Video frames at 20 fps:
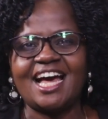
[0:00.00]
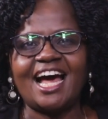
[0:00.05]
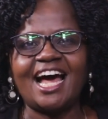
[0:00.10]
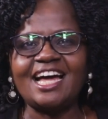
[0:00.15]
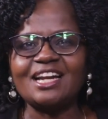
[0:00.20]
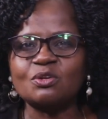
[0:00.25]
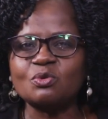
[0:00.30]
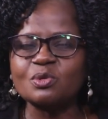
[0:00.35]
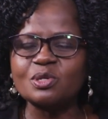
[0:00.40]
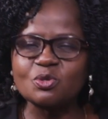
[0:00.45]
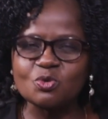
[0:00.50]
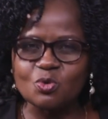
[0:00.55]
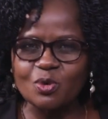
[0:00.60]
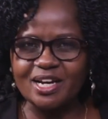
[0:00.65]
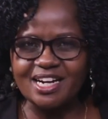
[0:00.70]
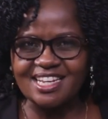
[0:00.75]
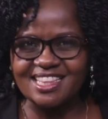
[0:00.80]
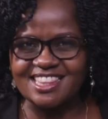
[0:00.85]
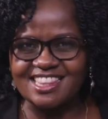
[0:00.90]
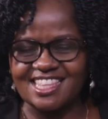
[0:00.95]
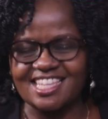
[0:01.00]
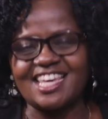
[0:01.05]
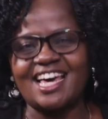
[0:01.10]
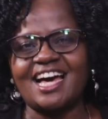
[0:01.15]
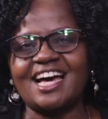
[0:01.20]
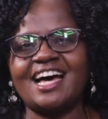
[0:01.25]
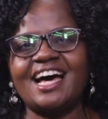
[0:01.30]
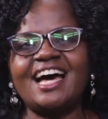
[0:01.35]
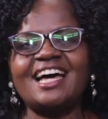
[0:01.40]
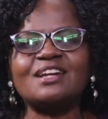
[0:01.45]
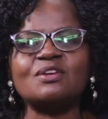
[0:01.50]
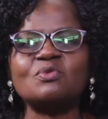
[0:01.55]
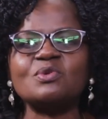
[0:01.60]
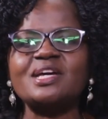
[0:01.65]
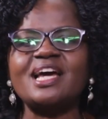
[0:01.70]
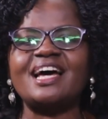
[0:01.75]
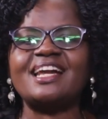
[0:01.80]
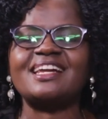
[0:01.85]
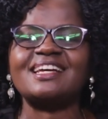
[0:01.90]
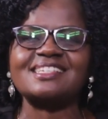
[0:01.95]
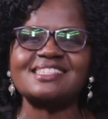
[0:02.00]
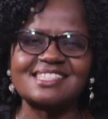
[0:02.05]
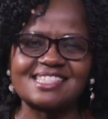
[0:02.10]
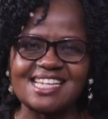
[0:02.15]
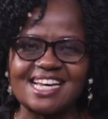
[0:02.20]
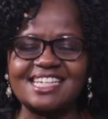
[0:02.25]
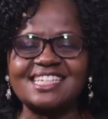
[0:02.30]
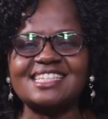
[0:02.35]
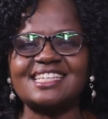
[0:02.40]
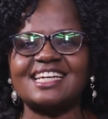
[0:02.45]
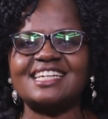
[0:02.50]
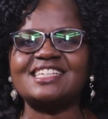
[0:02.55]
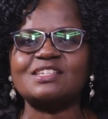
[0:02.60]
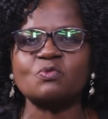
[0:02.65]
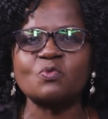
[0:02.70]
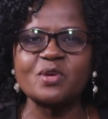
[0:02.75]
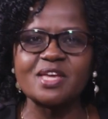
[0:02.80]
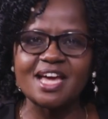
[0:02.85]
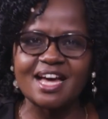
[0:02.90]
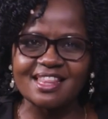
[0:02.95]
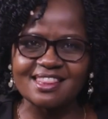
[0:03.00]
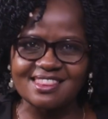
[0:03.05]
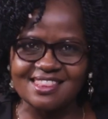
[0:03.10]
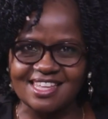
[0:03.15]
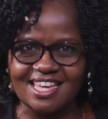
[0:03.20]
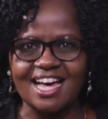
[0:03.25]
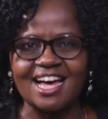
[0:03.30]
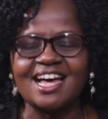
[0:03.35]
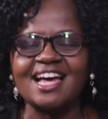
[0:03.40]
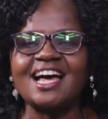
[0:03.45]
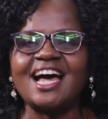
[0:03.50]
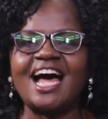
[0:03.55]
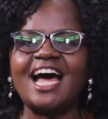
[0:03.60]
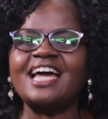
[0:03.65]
and we dwell there and we understand that we are there